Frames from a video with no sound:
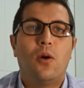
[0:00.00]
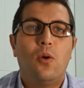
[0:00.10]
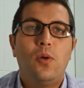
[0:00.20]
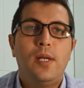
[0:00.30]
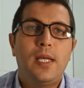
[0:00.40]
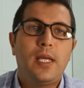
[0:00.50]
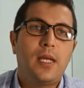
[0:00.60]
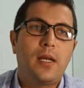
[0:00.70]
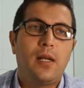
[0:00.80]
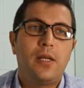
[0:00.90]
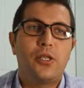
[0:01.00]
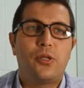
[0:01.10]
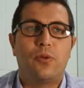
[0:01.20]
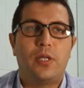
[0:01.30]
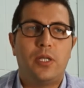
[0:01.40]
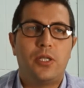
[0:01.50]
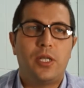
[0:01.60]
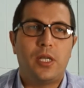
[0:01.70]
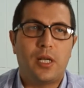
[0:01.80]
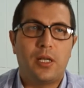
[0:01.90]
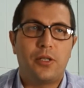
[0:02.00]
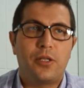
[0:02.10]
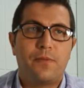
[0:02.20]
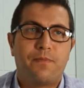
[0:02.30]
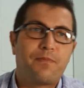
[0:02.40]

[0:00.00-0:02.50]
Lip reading: only English to teach English.